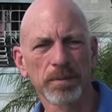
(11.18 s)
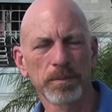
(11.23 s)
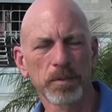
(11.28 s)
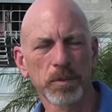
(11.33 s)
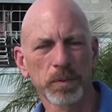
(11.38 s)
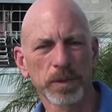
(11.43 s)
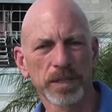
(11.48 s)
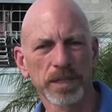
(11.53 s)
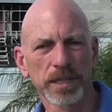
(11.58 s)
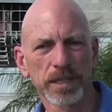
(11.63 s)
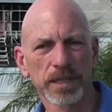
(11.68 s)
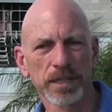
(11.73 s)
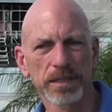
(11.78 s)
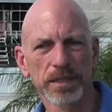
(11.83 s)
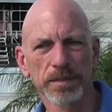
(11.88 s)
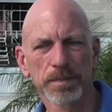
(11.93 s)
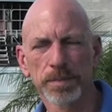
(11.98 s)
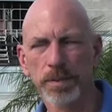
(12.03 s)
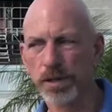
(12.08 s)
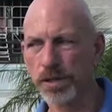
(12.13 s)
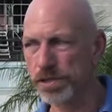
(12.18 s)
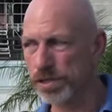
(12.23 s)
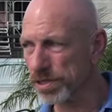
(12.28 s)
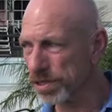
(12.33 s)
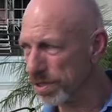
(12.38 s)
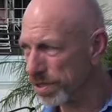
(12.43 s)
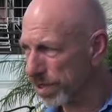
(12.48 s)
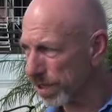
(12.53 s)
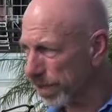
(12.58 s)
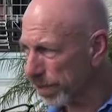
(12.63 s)
We did
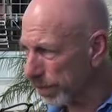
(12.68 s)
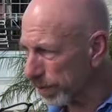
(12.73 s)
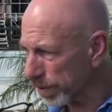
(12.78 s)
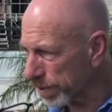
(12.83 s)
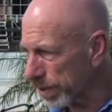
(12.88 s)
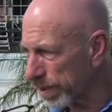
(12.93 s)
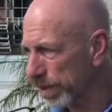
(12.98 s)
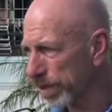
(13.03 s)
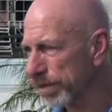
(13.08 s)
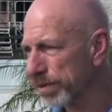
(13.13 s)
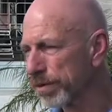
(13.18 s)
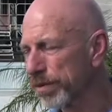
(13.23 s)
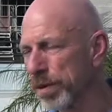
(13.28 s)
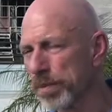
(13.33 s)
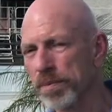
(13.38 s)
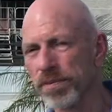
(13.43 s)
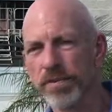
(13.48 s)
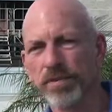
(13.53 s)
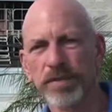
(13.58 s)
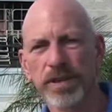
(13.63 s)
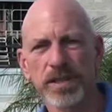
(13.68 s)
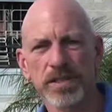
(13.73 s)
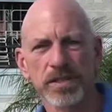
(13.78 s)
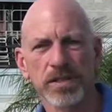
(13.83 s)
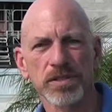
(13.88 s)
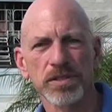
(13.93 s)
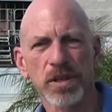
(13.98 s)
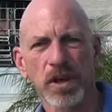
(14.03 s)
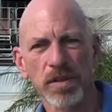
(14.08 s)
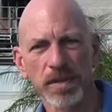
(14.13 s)
purchase with a group of
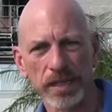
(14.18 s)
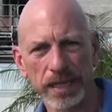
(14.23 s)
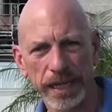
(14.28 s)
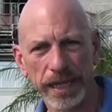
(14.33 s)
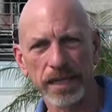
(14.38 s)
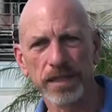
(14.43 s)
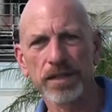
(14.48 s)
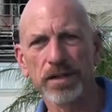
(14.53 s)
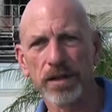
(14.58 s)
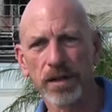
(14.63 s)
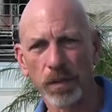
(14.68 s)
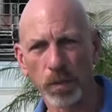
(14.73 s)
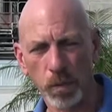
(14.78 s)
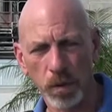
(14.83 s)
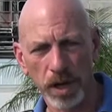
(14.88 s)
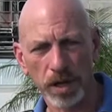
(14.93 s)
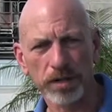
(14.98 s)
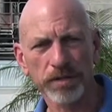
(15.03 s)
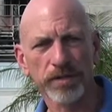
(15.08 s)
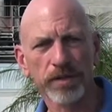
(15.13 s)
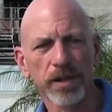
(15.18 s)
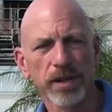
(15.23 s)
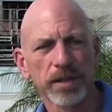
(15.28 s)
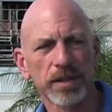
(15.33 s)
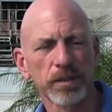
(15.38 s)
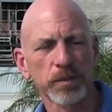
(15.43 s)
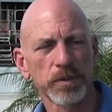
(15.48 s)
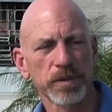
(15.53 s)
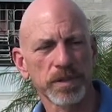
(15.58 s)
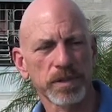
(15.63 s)
investors all the land here on the waterfront
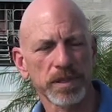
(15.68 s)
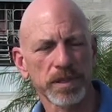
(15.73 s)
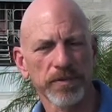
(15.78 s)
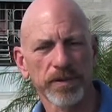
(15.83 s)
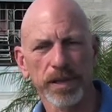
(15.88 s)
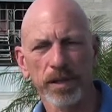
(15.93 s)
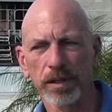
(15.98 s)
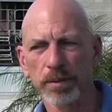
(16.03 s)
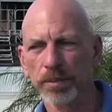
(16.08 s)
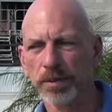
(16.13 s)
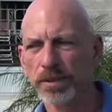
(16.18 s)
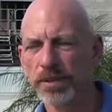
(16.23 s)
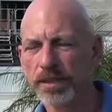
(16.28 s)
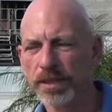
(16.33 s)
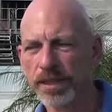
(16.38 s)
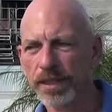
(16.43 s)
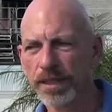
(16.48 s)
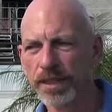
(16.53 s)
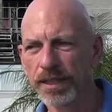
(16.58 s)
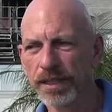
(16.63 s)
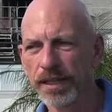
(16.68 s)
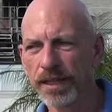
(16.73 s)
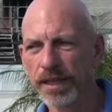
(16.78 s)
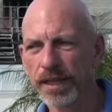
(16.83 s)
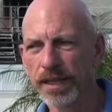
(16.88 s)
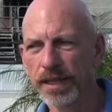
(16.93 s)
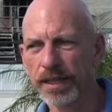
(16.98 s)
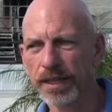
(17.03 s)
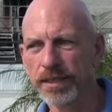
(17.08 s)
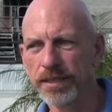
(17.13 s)
that was available,
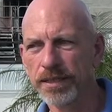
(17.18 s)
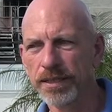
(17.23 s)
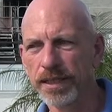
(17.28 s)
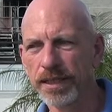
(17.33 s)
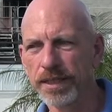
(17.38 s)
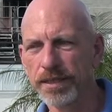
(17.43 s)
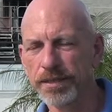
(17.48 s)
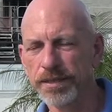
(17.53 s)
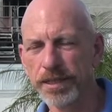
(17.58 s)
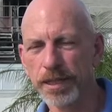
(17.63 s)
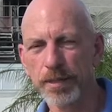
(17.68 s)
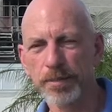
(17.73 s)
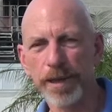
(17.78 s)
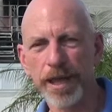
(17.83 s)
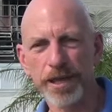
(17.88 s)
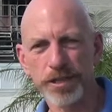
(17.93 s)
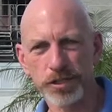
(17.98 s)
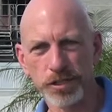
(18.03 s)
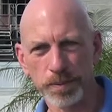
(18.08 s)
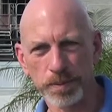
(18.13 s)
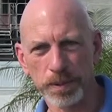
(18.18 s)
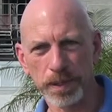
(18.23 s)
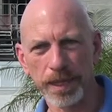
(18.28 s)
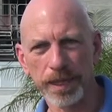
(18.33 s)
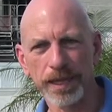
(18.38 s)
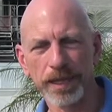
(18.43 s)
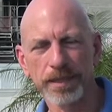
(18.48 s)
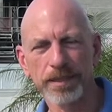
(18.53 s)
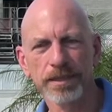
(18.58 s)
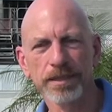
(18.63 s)
and did a master
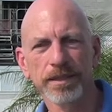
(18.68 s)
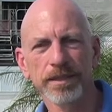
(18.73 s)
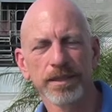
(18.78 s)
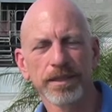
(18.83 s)
plan.